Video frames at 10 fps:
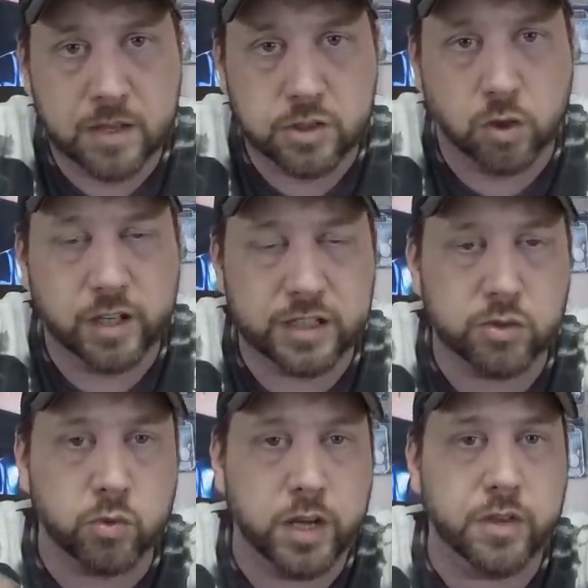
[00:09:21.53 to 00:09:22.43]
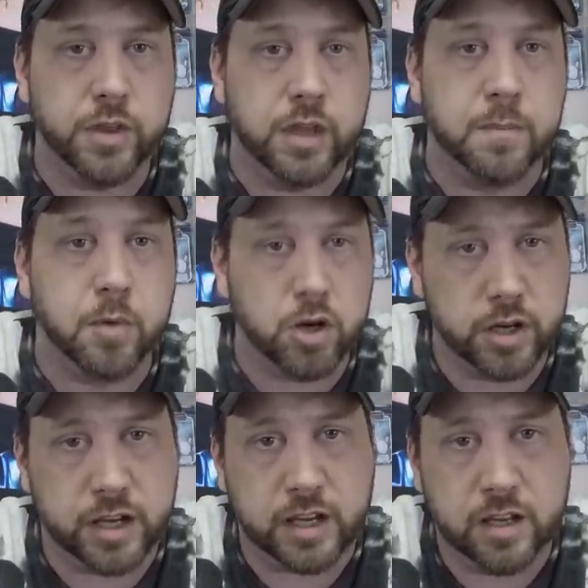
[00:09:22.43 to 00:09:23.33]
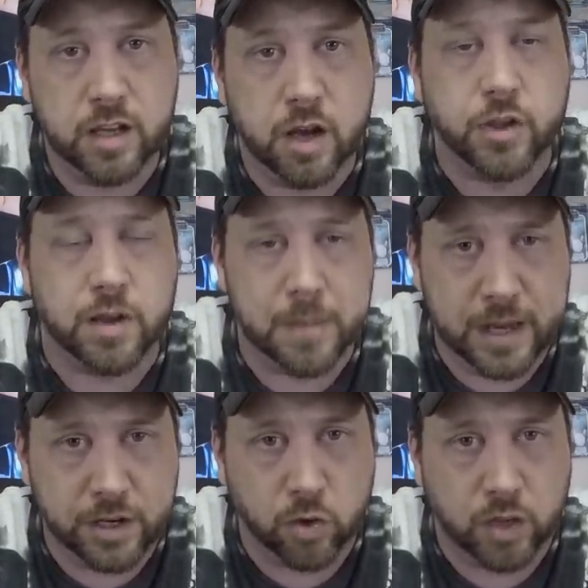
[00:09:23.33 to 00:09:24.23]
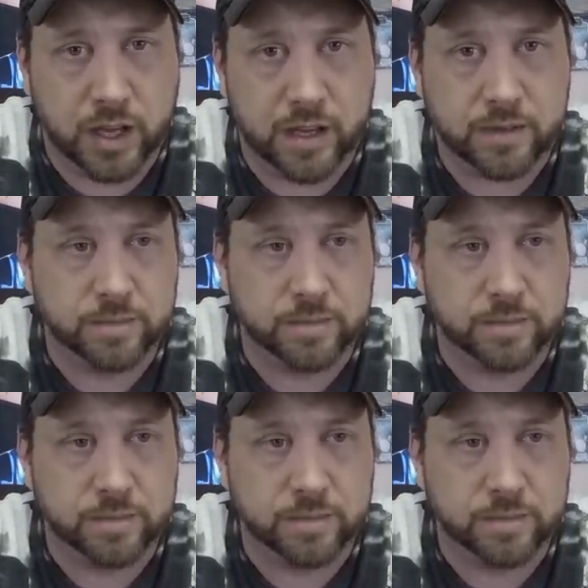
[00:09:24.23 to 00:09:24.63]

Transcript: So let's rank the marketing of the Commando line.